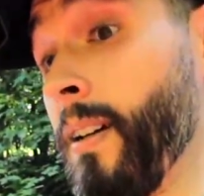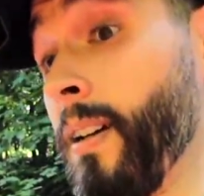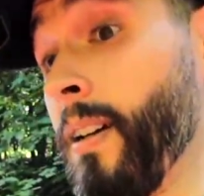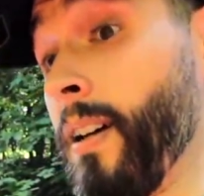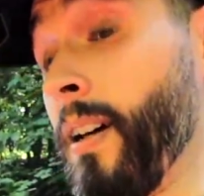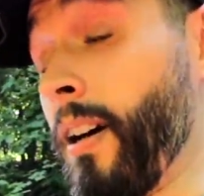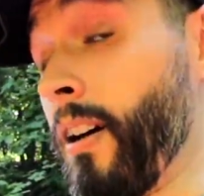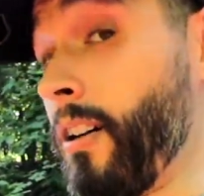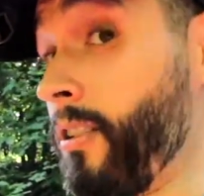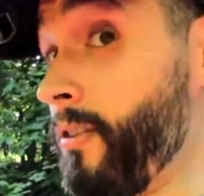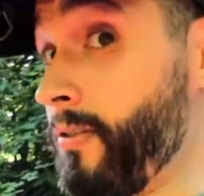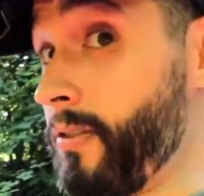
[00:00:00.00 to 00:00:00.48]

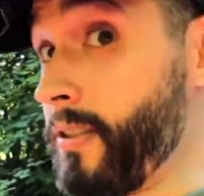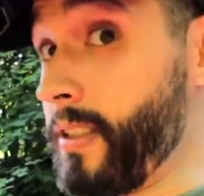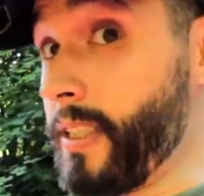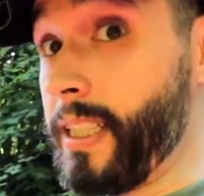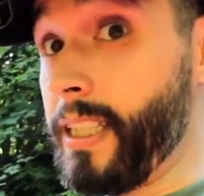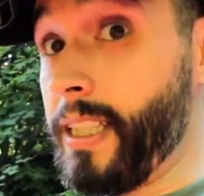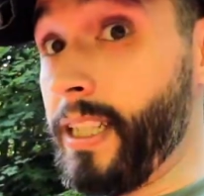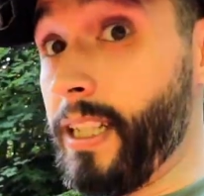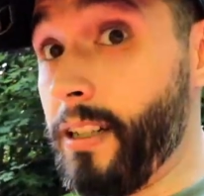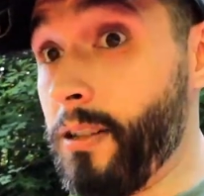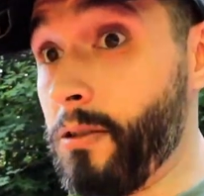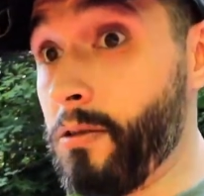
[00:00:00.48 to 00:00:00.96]

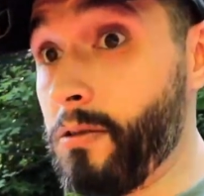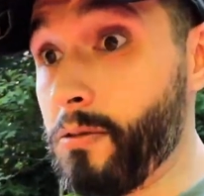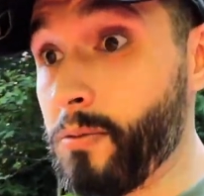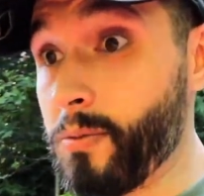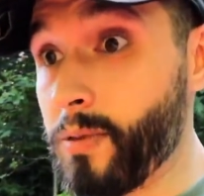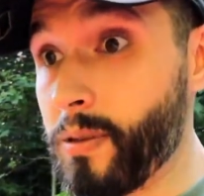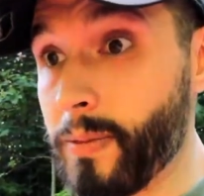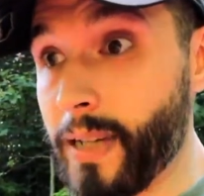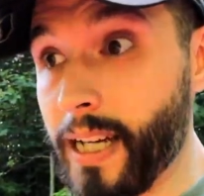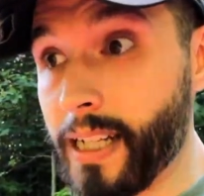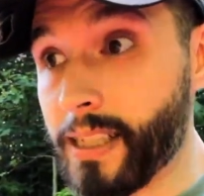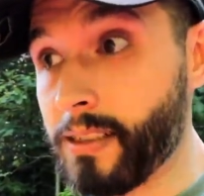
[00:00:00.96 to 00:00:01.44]
hopefully we'll be
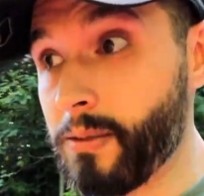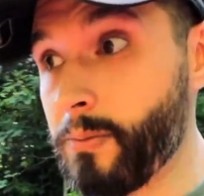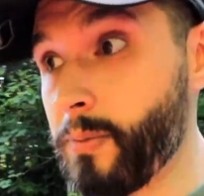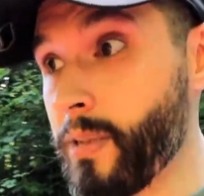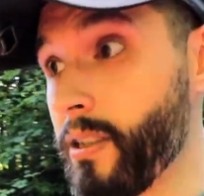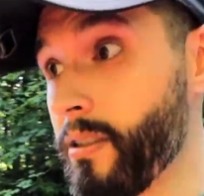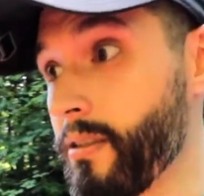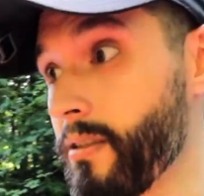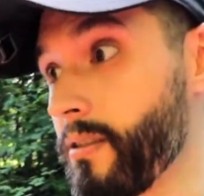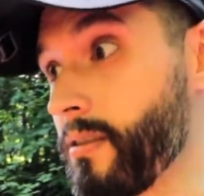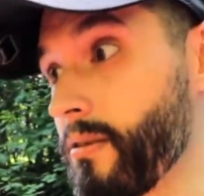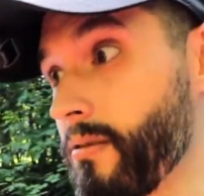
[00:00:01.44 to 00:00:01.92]
back
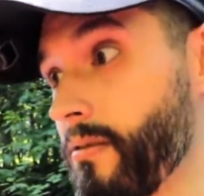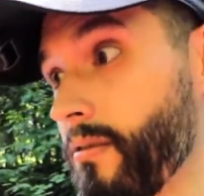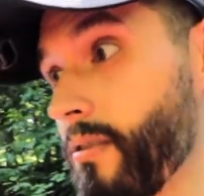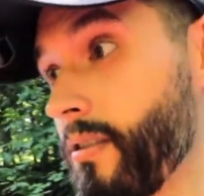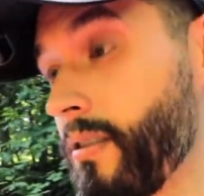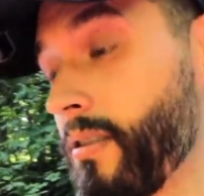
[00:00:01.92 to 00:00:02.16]
tomorrow.